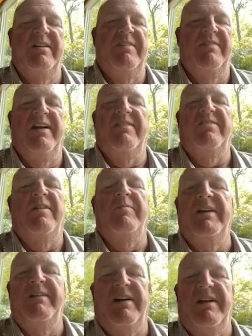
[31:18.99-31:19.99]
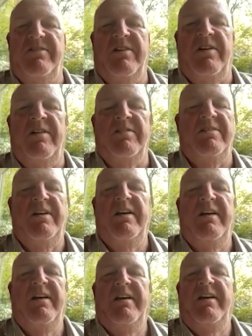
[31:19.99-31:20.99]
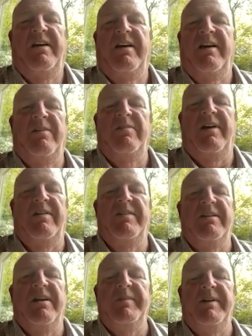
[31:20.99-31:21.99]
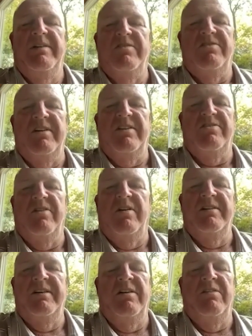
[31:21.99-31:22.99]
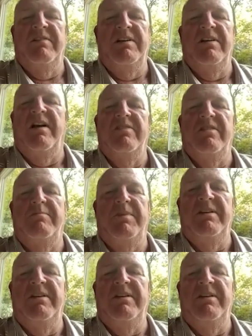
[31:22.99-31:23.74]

And they've got so many great songs. And every time you hear a stick song, you don't realize it,